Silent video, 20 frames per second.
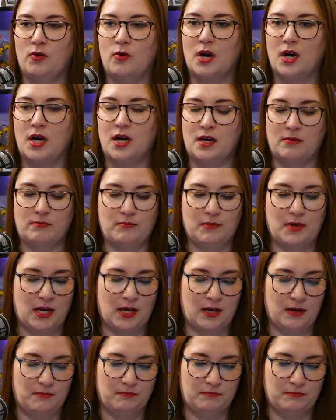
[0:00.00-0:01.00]
or
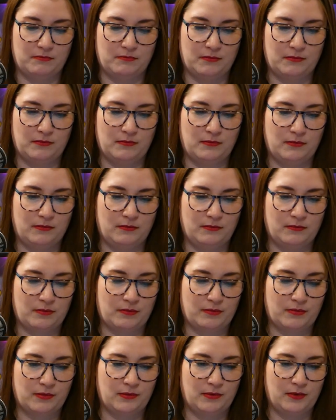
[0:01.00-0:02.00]
um,
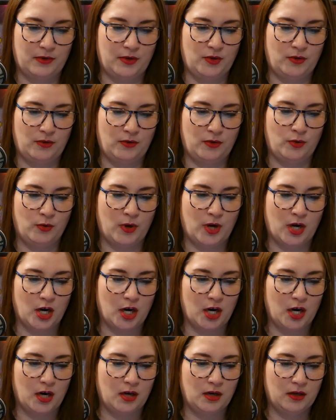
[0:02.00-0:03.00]
U- the Ooker,
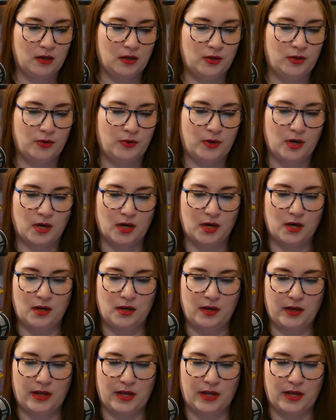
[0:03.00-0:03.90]
other one, Ooker,